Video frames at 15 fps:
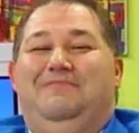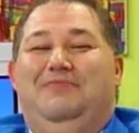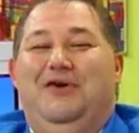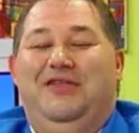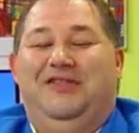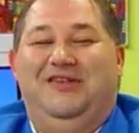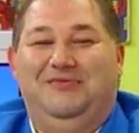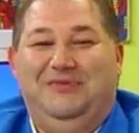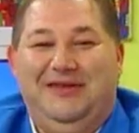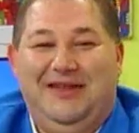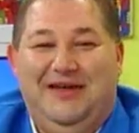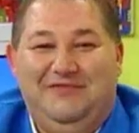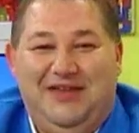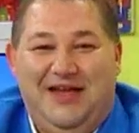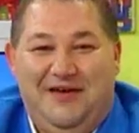in Perth because we'd
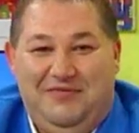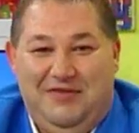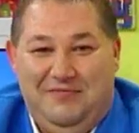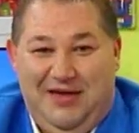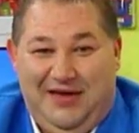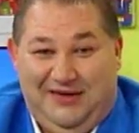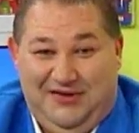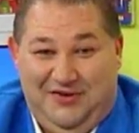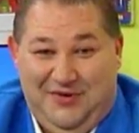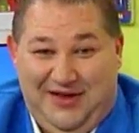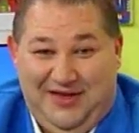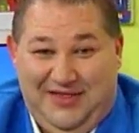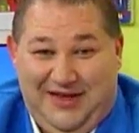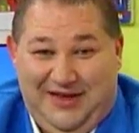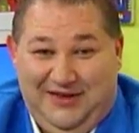love to have them back because I
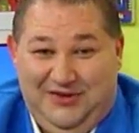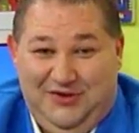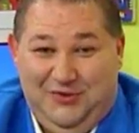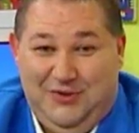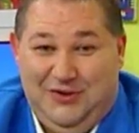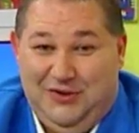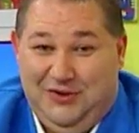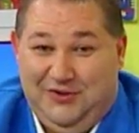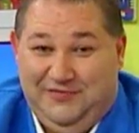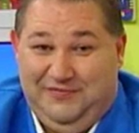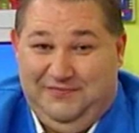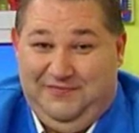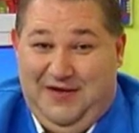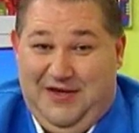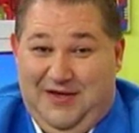reckon they could do a lot
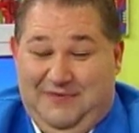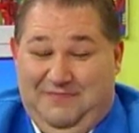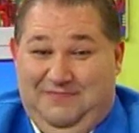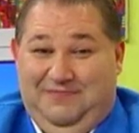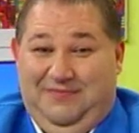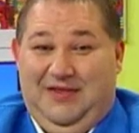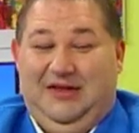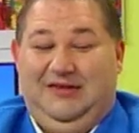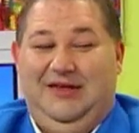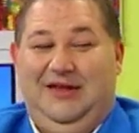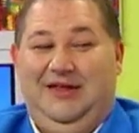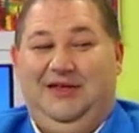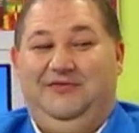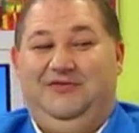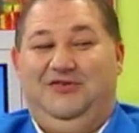of
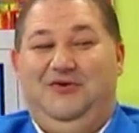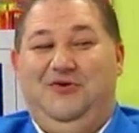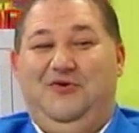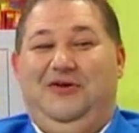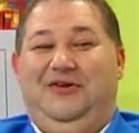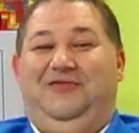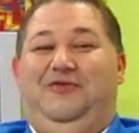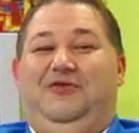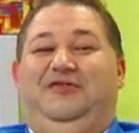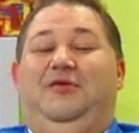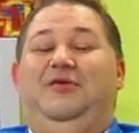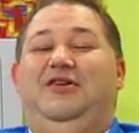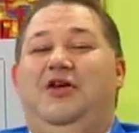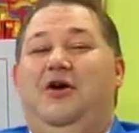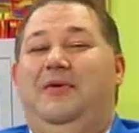telling of stories for us. I
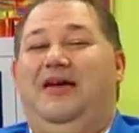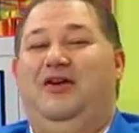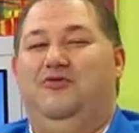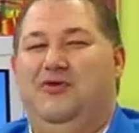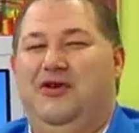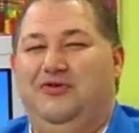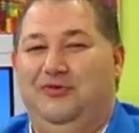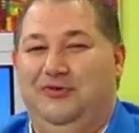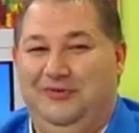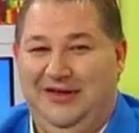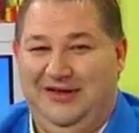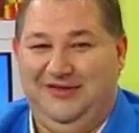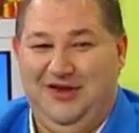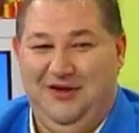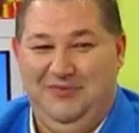want to know about Gretel
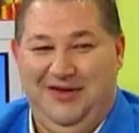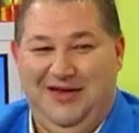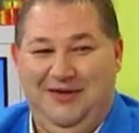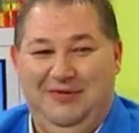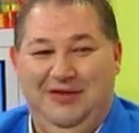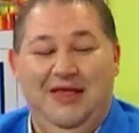next time you come